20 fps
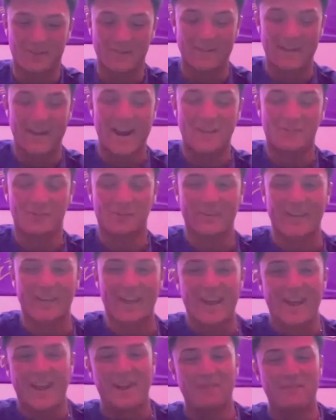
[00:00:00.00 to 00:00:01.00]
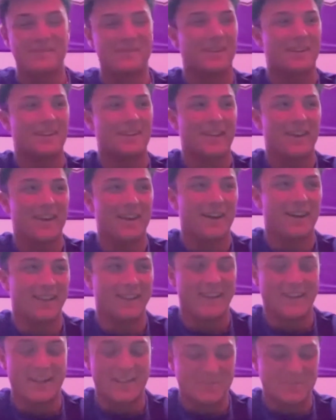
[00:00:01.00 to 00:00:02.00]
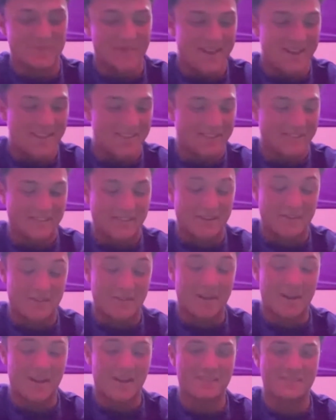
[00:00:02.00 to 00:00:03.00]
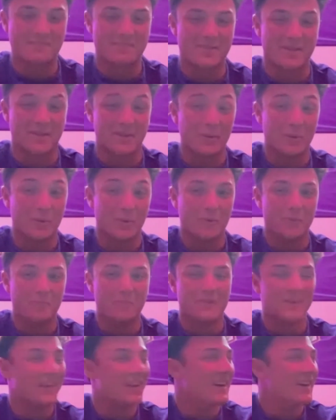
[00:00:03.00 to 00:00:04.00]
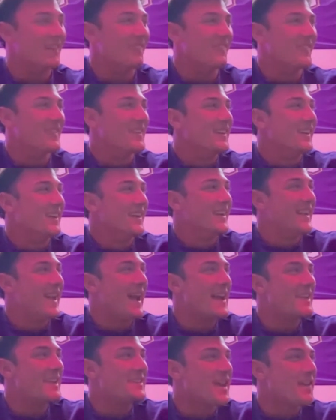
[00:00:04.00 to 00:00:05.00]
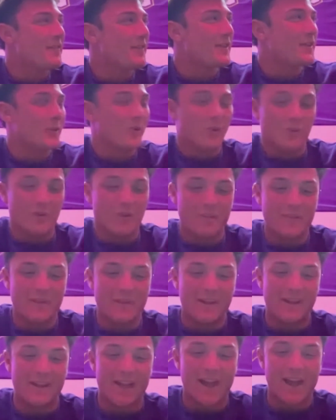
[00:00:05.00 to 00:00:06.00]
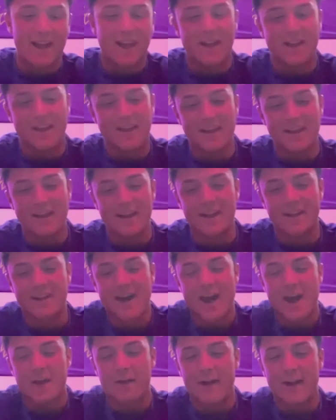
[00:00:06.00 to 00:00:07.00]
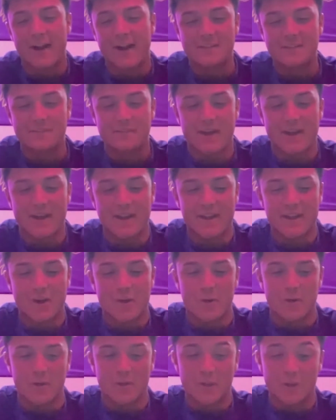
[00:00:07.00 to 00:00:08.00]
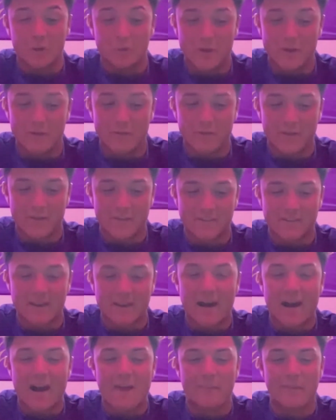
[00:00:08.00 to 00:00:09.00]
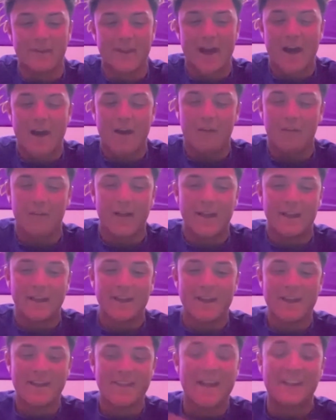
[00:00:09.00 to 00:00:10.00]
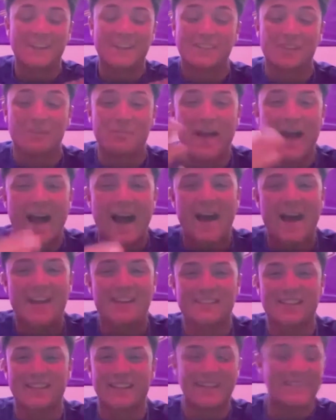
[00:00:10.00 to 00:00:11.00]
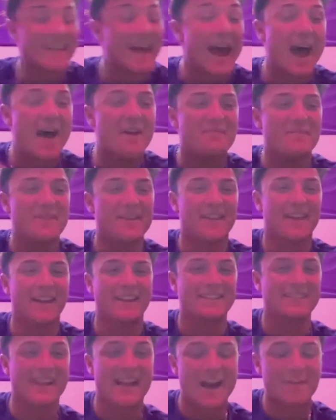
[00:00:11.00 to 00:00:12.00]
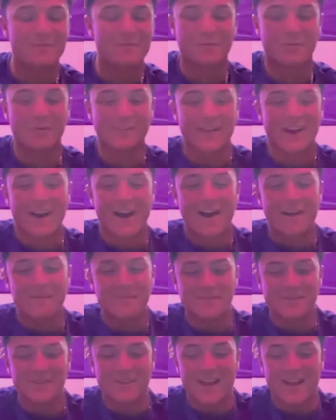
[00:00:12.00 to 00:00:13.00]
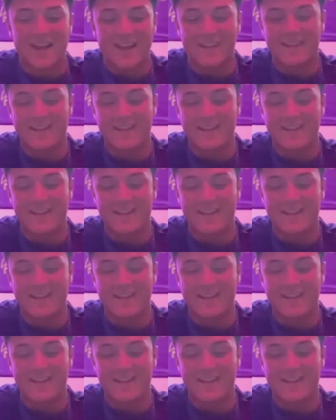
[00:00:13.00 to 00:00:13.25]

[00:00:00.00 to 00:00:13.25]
the actual games on like ESPN. So I was like, oh wow, it's pretty cool. But yeah, it's definitely cool. I mean, it kind of raised my ego a little bit for at the time, but now like that's the past. Like it's happened. Like it's gonna happen more times. So like,